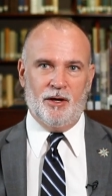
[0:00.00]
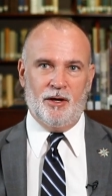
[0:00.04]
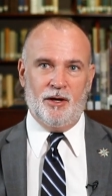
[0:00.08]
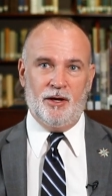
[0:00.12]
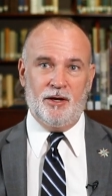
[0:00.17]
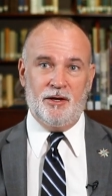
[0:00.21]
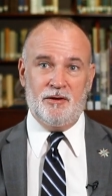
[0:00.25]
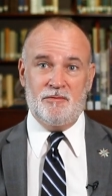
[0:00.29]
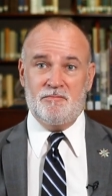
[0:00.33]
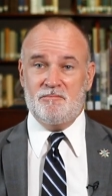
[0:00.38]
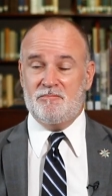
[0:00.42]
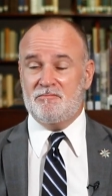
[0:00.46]

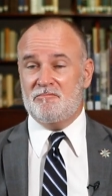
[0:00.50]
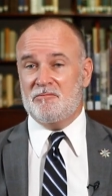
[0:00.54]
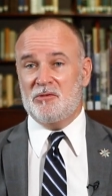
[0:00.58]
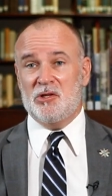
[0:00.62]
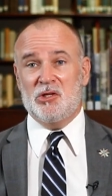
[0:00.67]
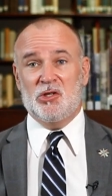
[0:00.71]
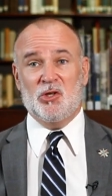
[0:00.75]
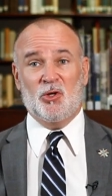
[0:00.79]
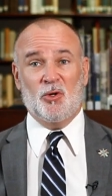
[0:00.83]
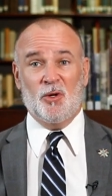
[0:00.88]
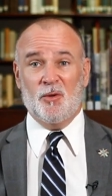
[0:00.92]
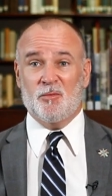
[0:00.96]
And
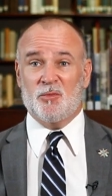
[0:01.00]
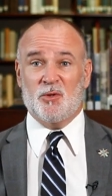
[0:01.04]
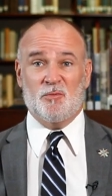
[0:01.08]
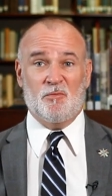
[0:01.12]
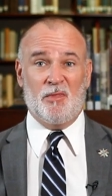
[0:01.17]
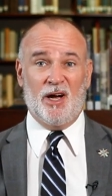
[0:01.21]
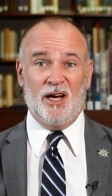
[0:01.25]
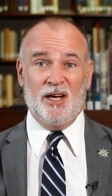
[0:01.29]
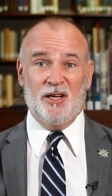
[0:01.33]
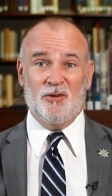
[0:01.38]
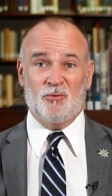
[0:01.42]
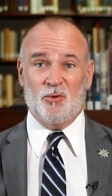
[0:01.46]
Europe's
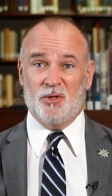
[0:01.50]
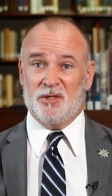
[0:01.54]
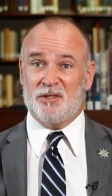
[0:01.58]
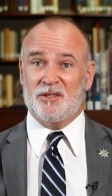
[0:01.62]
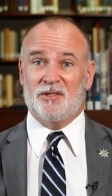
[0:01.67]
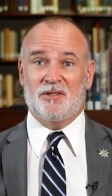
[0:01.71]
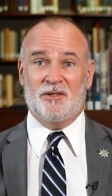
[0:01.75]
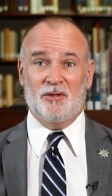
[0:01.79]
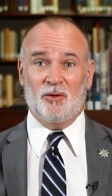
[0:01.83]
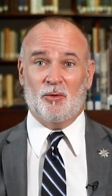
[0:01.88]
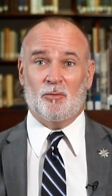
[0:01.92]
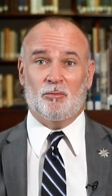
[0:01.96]
mind was
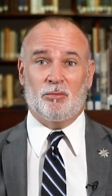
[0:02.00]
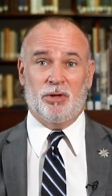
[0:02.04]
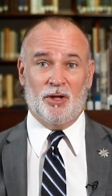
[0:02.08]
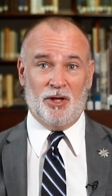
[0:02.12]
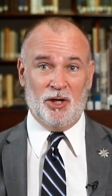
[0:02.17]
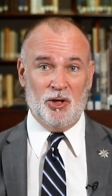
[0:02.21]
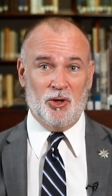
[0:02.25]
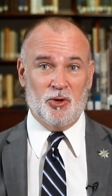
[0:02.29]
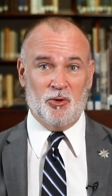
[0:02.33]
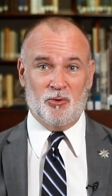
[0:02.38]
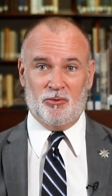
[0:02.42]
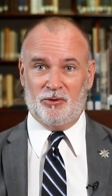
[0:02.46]
still
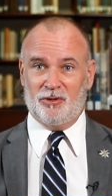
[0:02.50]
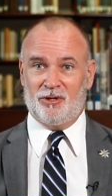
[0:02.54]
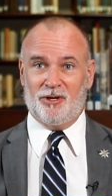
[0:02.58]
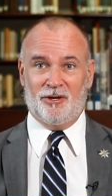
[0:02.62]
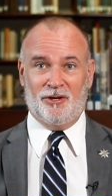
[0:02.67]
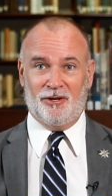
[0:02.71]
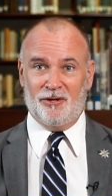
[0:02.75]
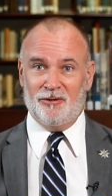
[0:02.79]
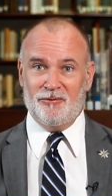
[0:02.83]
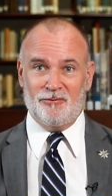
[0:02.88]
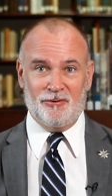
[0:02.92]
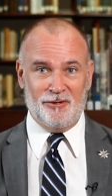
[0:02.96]
blown
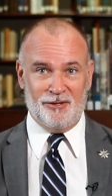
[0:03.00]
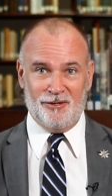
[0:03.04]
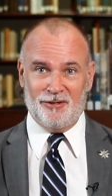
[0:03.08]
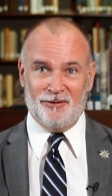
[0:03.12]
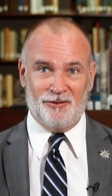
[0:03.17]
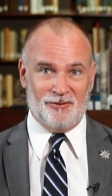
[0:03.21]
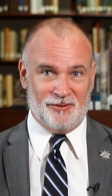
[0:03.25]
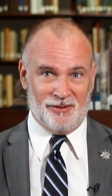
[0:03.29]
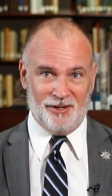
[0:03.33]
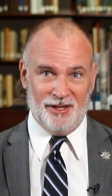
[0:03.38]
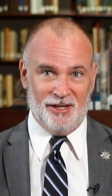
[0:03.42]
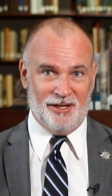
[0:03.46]
100
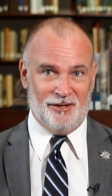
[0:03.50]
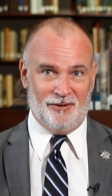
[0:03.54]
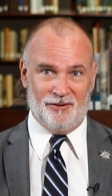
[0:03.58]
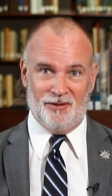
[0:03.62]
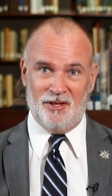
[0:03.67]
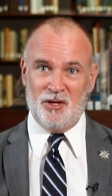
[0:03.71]
years later.